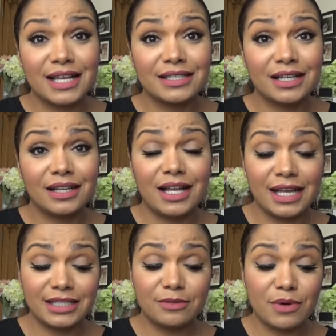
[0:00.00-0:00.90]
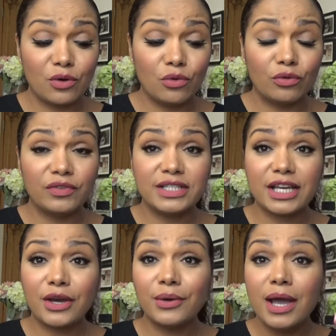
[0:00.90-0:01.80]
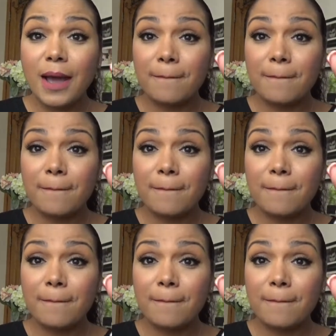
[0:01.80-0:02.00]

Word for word: until I did my whole video.